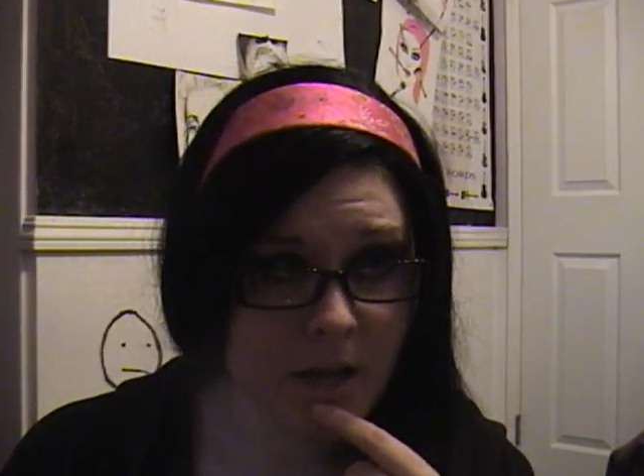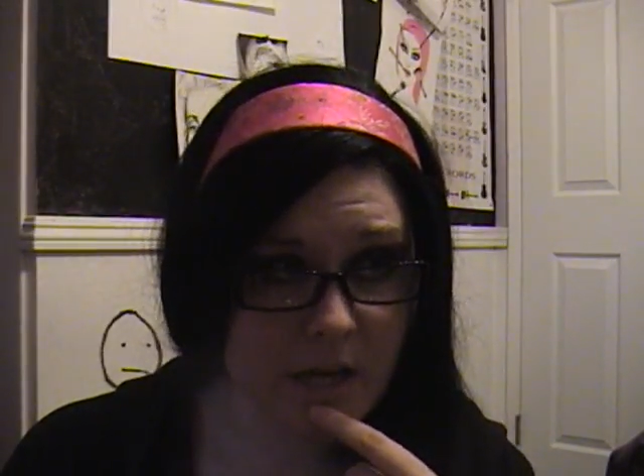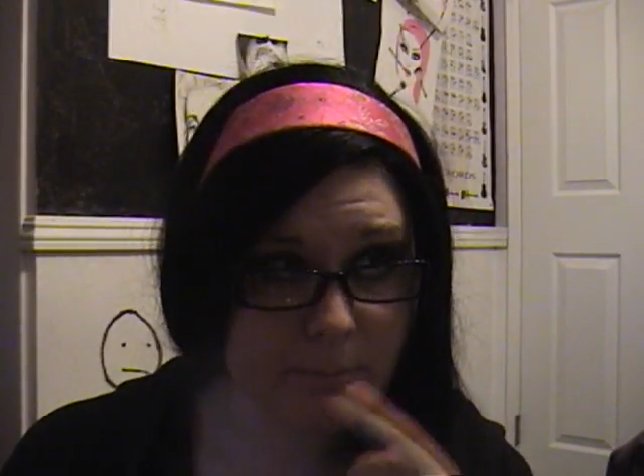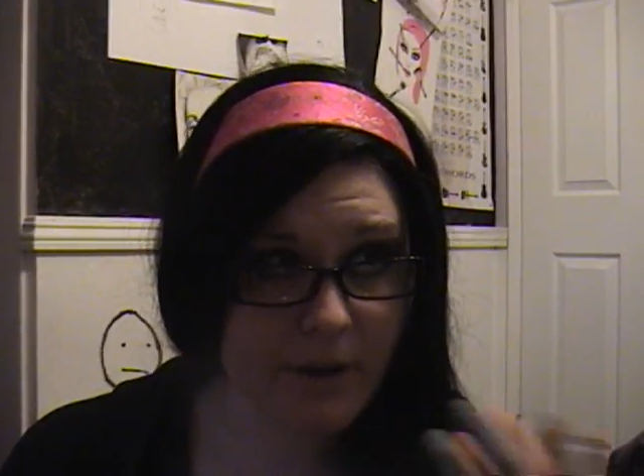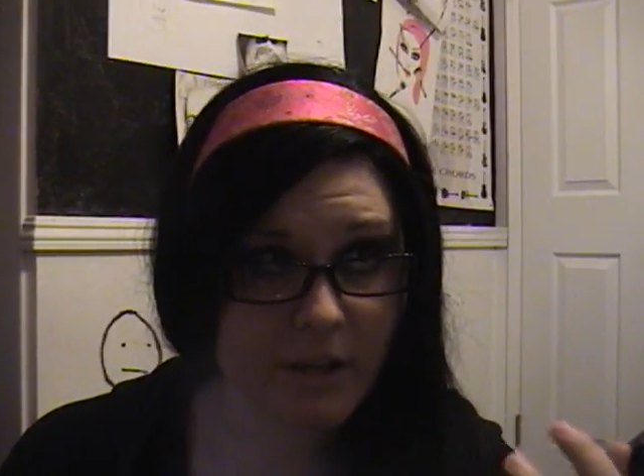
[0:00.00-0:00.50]

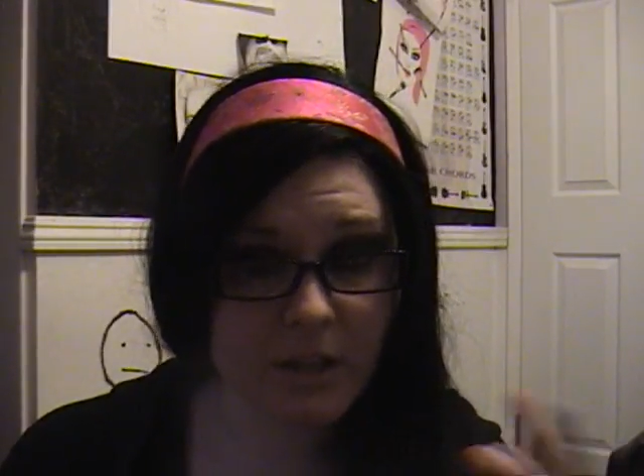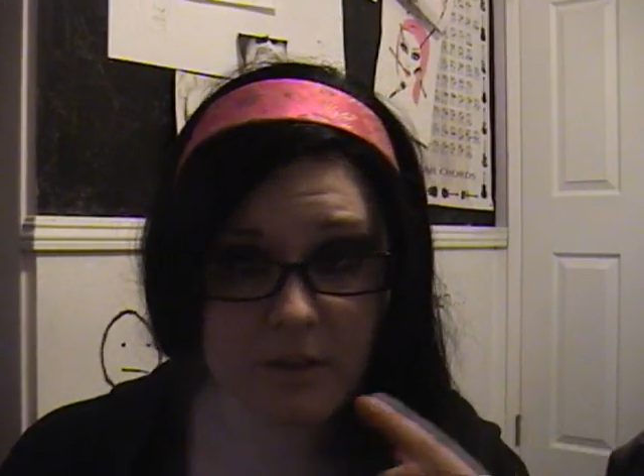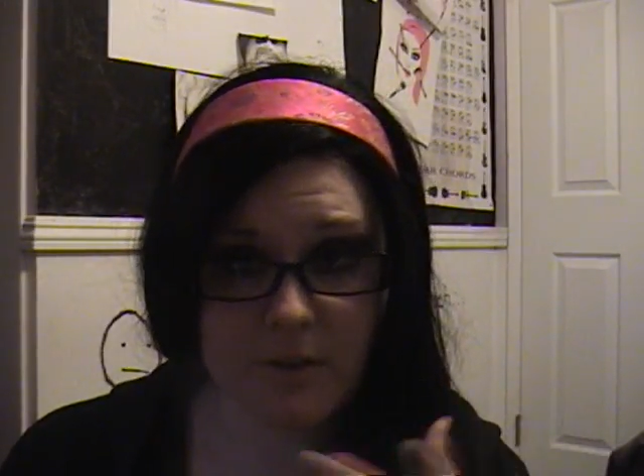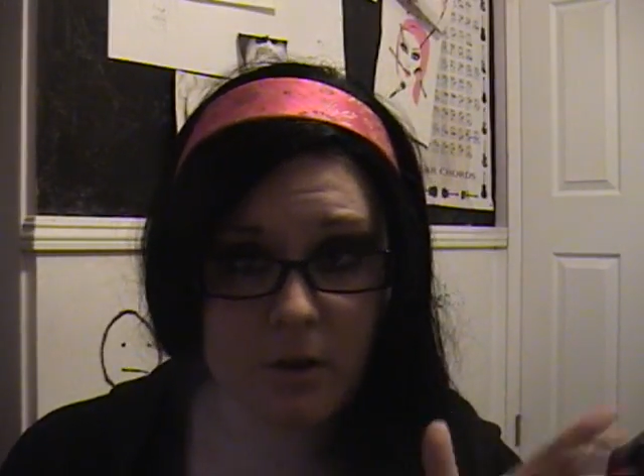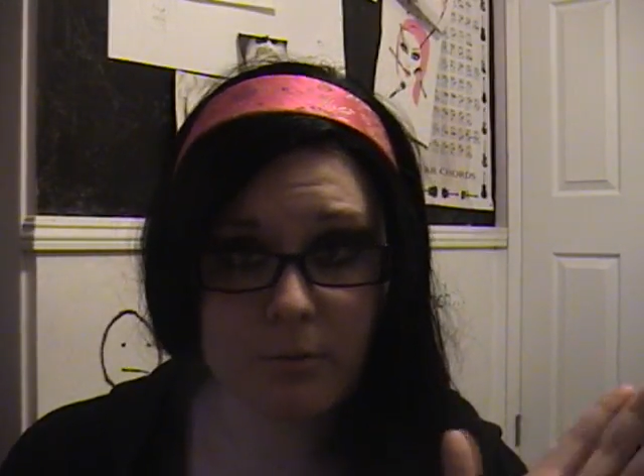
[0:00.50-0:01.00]
and my
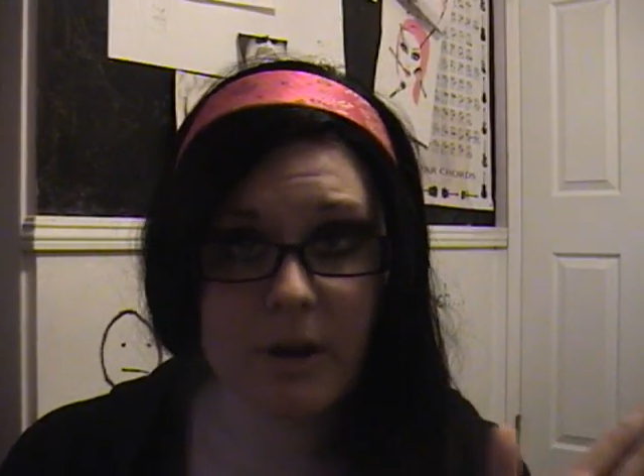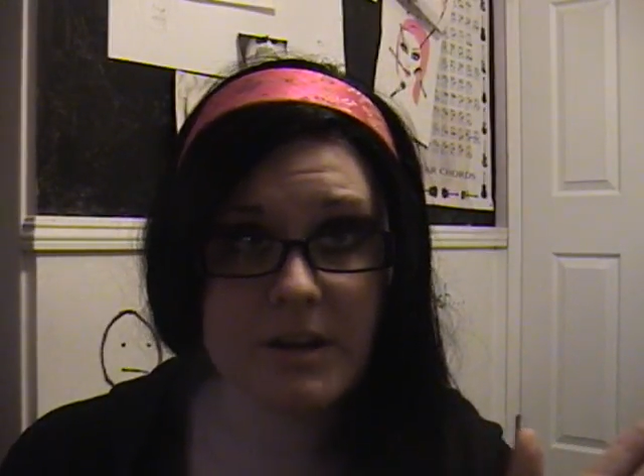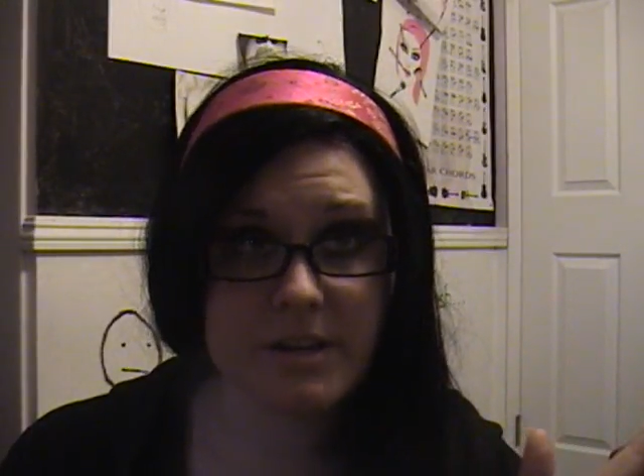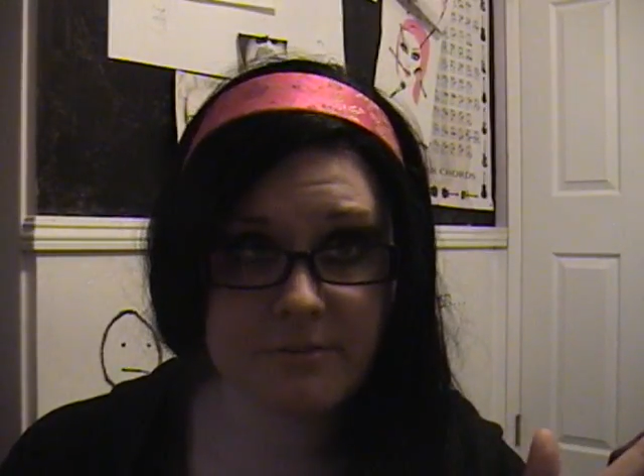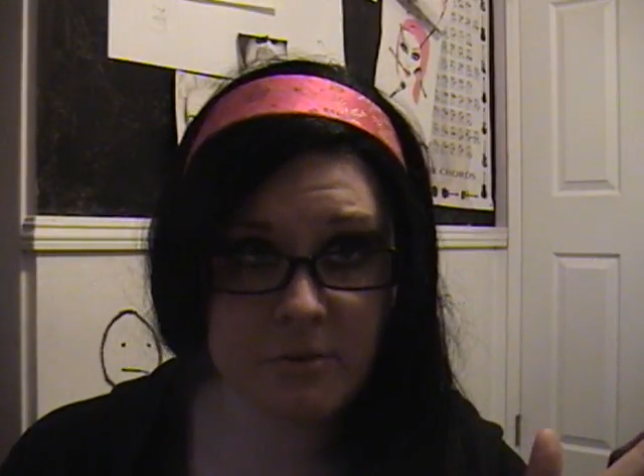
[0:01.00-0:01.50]
glove all
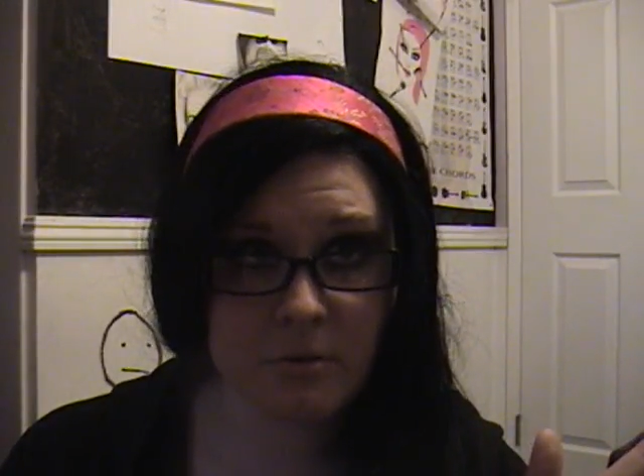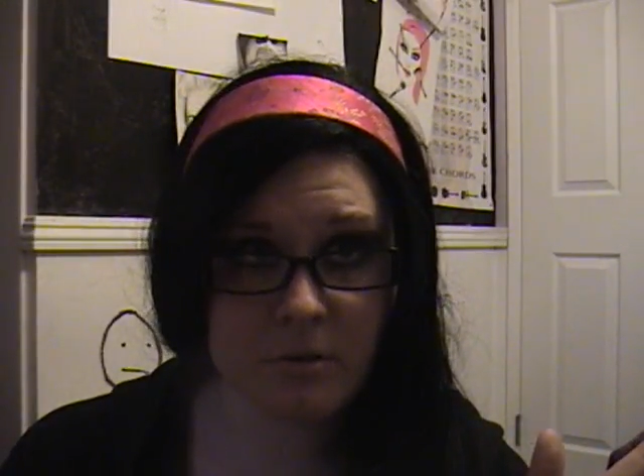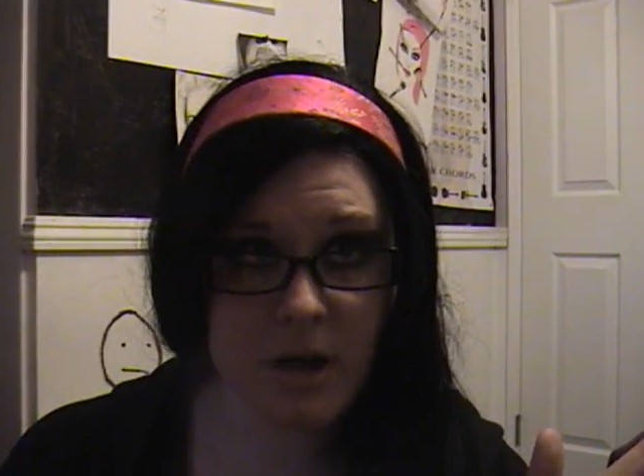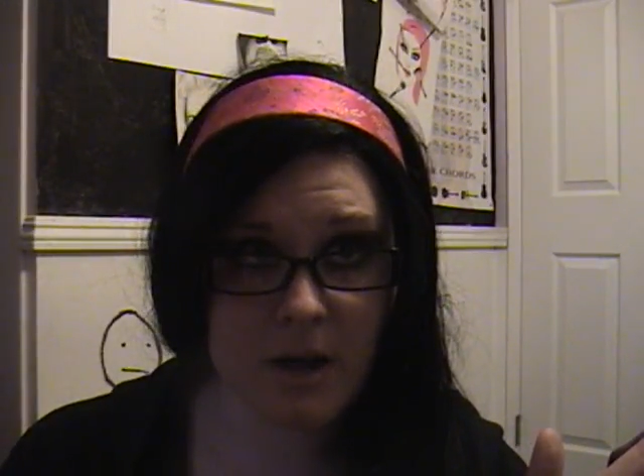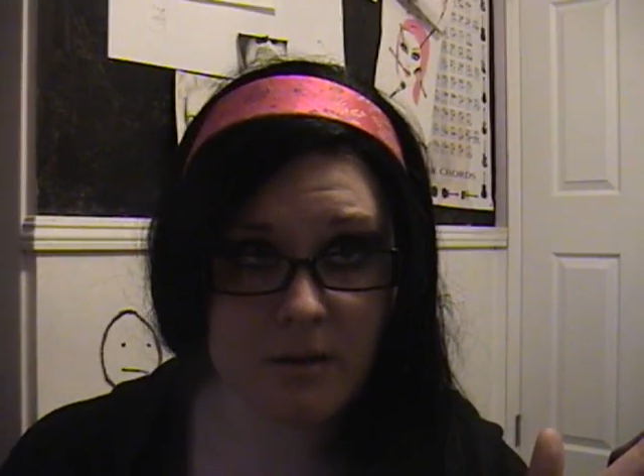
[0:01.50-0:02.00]
ready
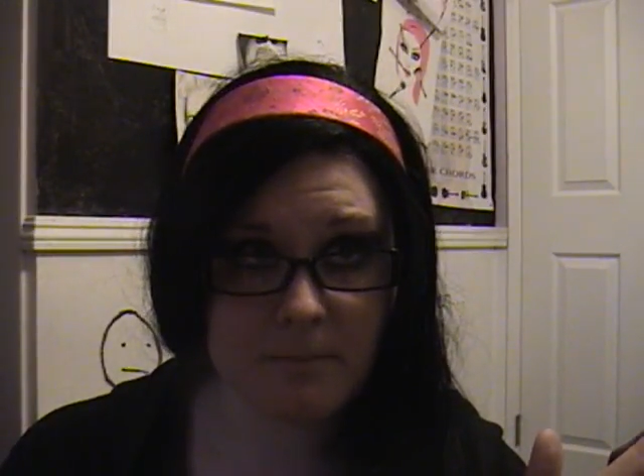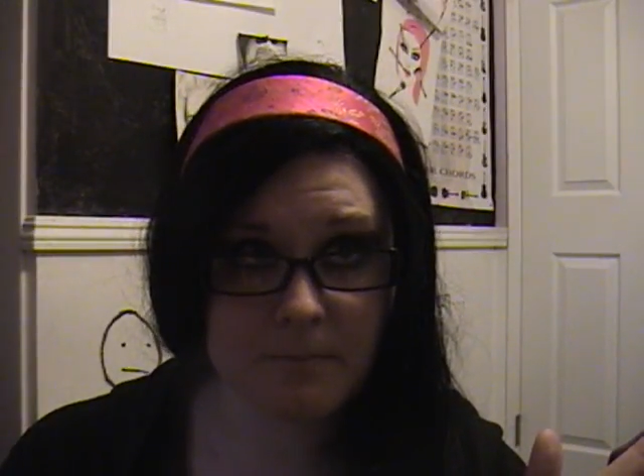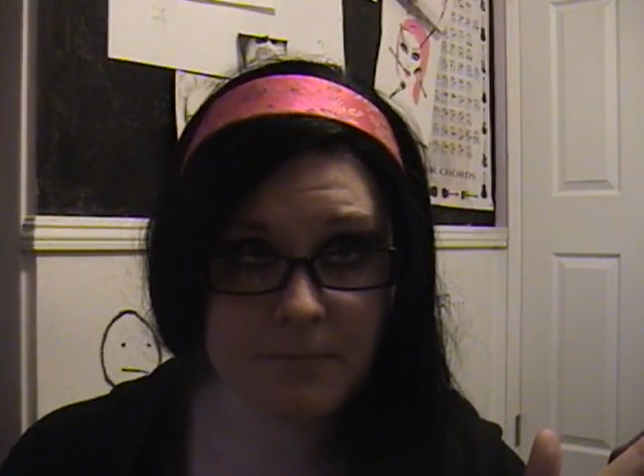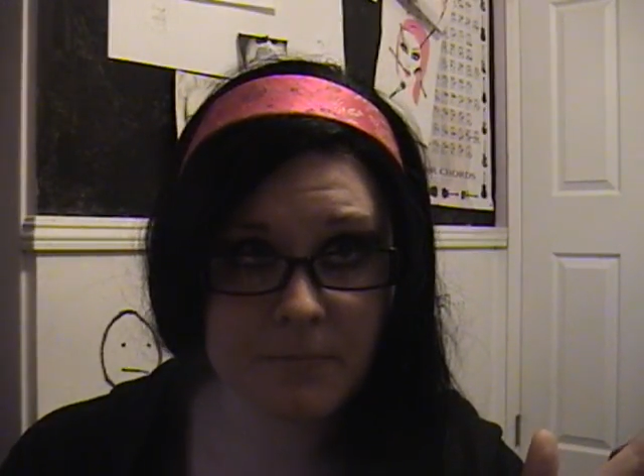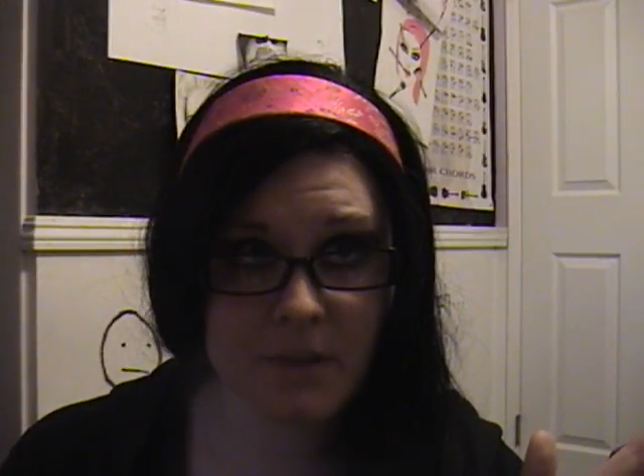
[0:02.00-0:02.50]
for um,